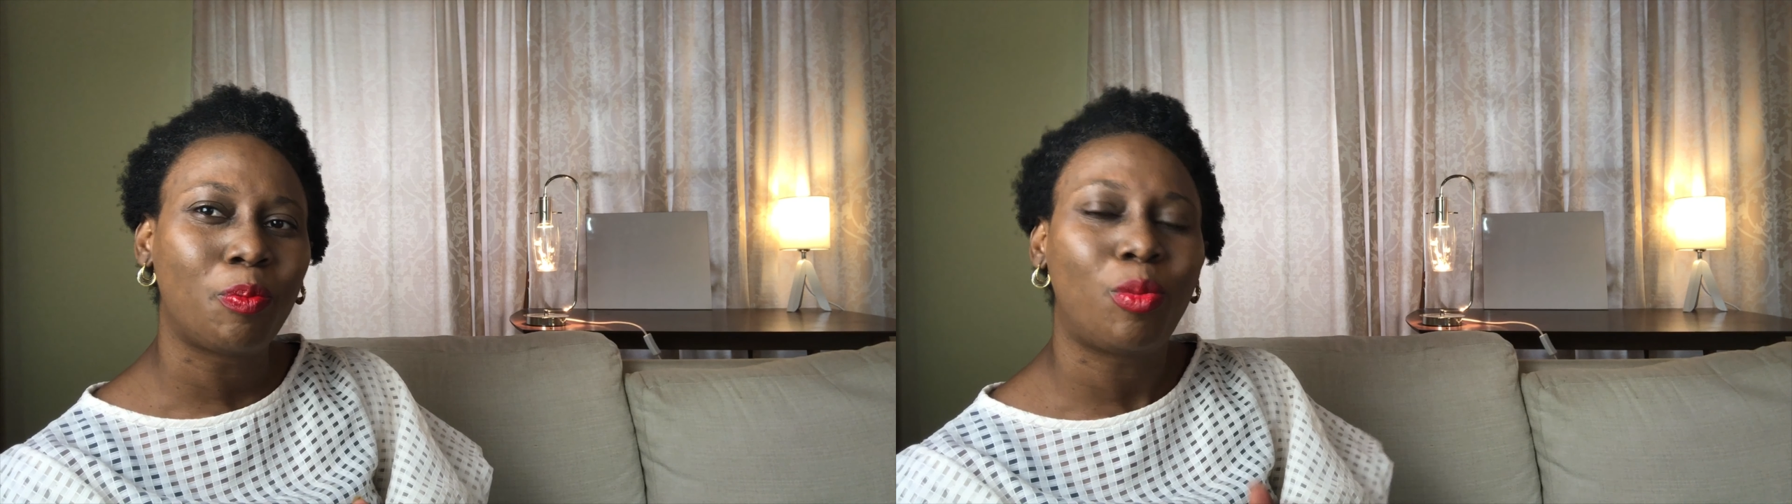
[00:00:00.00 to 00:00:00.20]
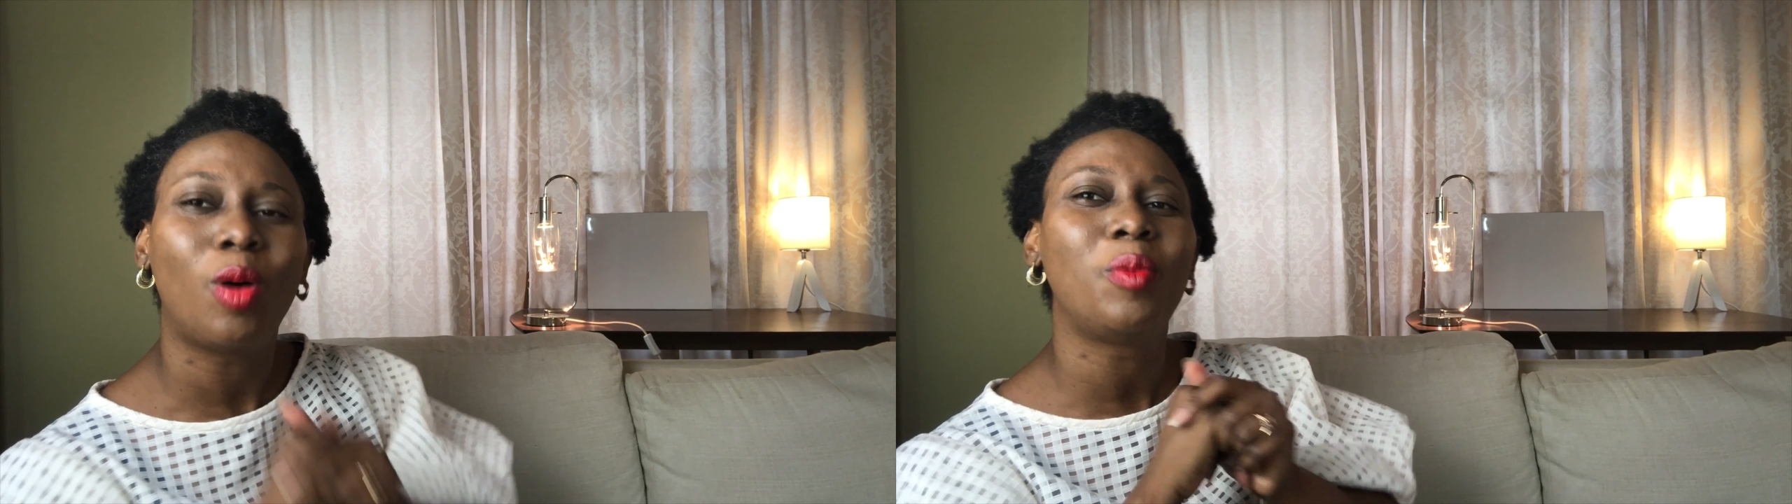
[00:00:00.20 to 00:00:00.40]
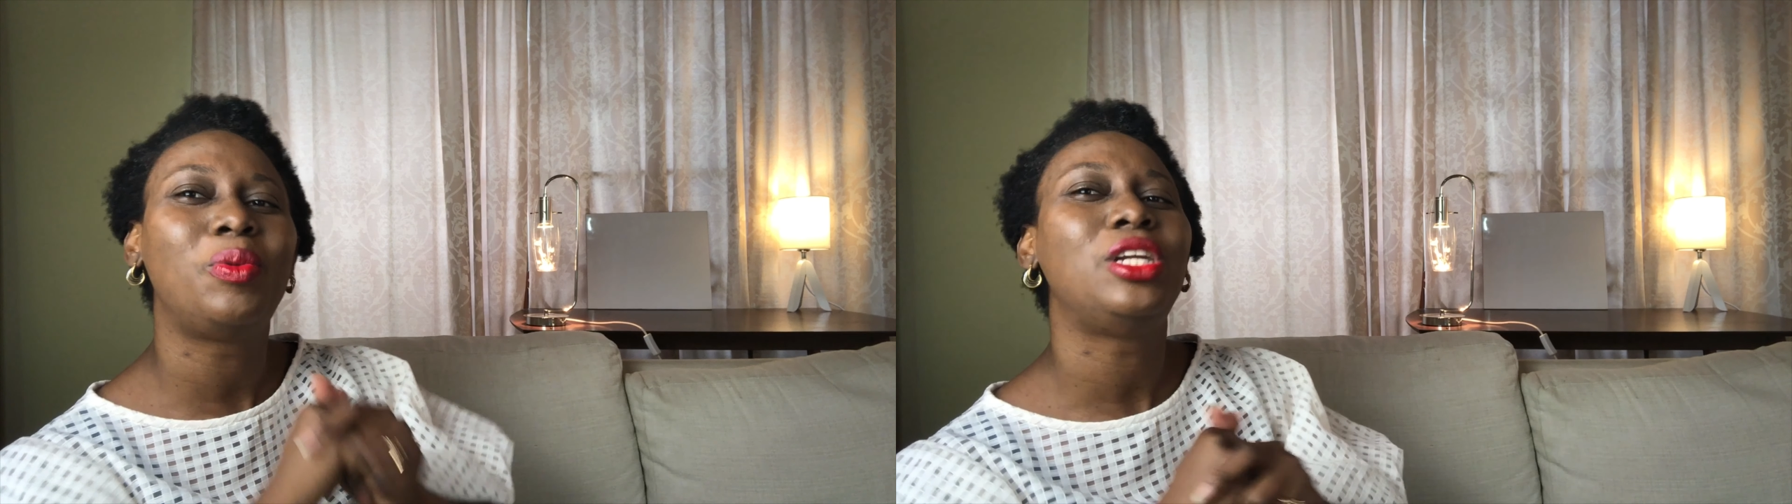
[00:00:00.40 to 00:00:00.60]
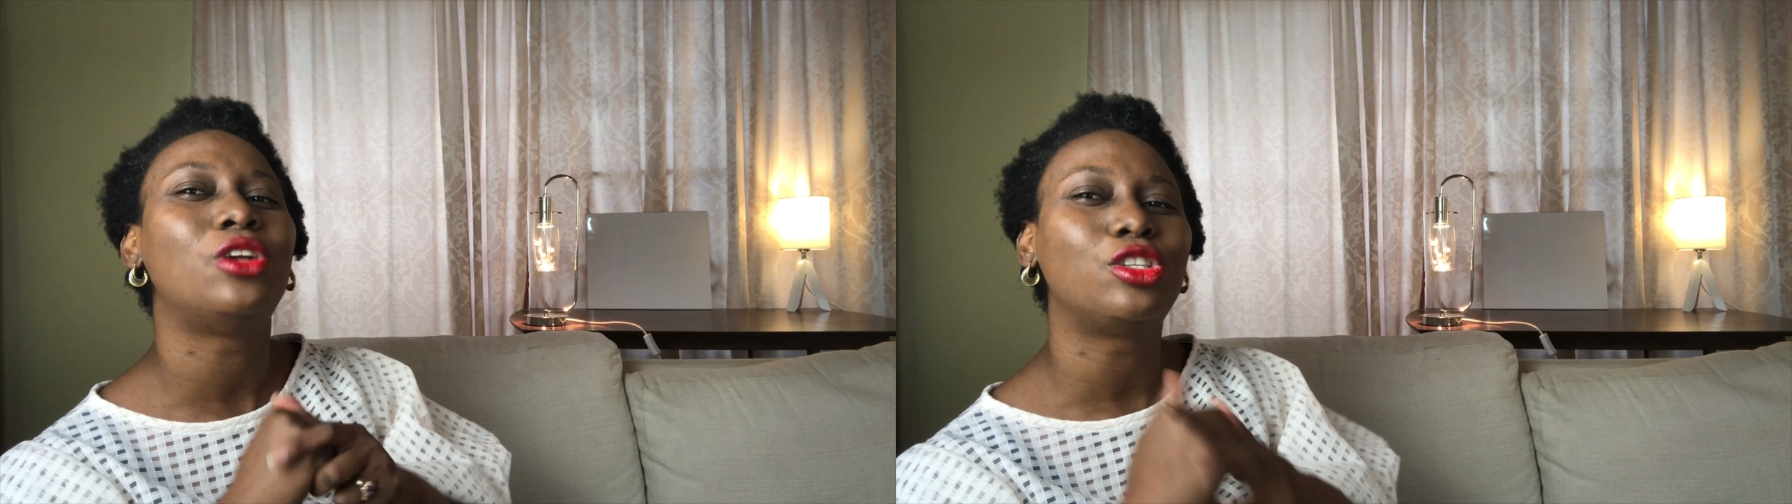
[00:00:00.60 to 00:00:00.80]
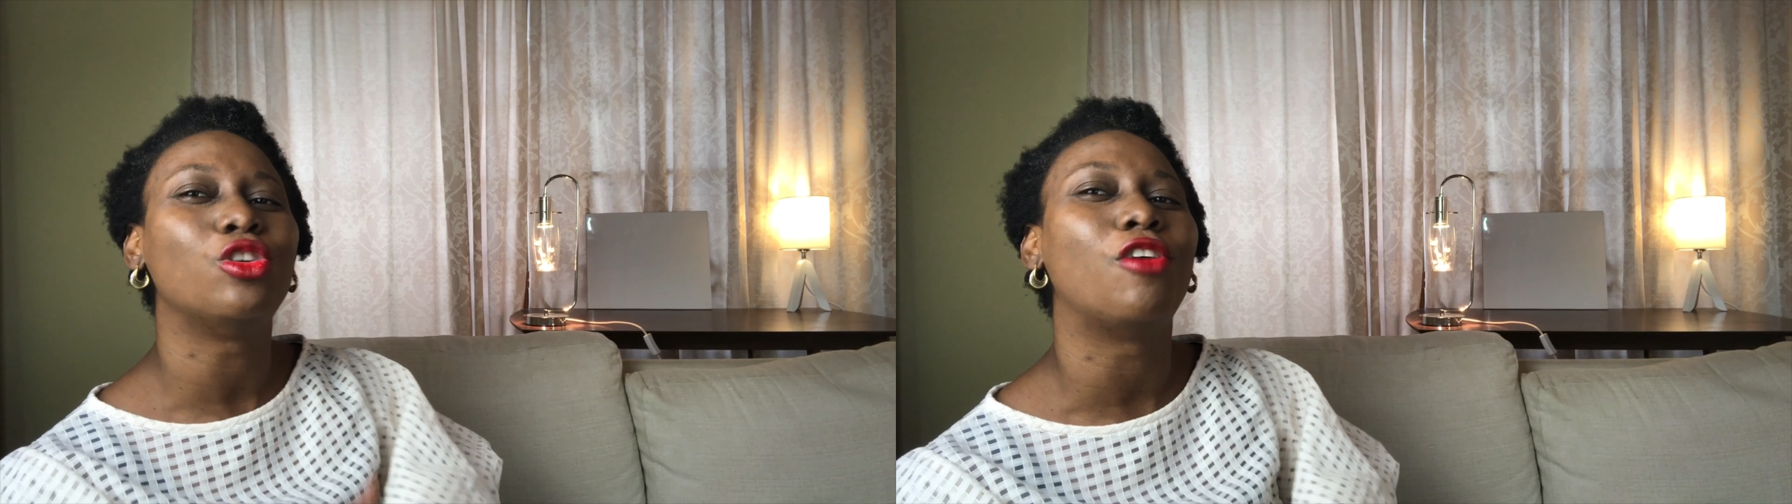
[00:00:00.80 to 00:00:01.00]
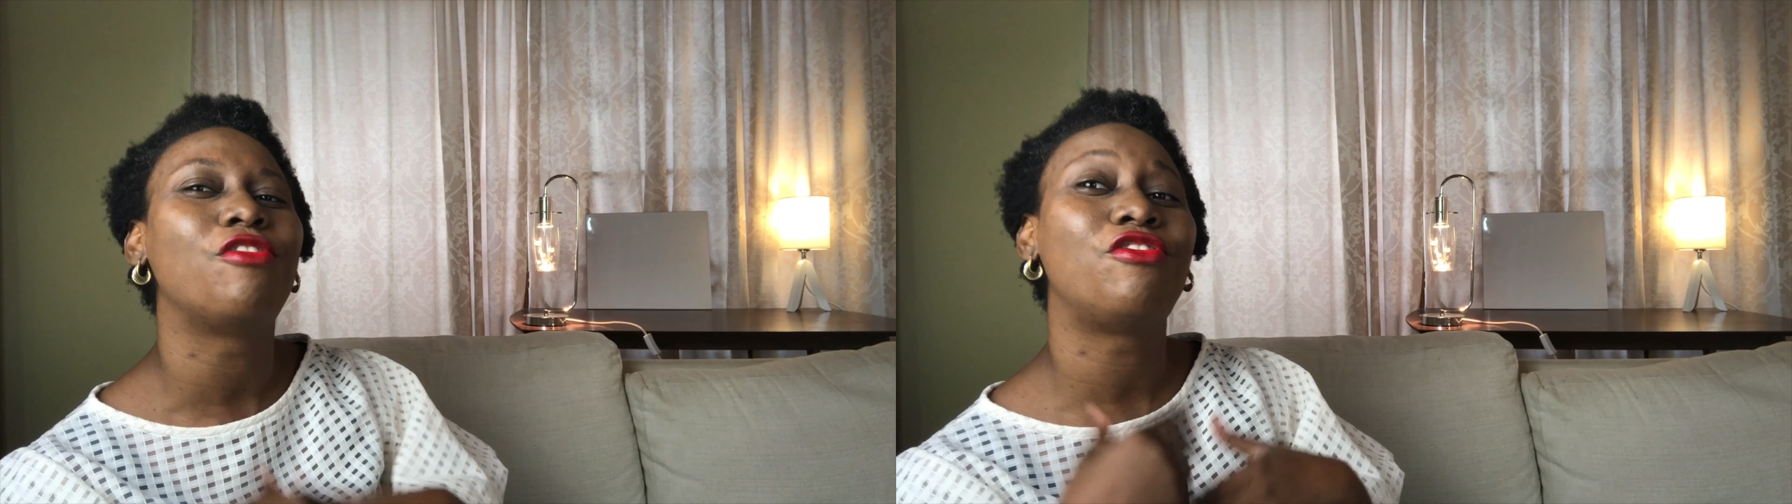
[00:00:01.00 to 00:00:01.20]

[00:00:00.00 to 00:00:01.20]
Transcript: probably not your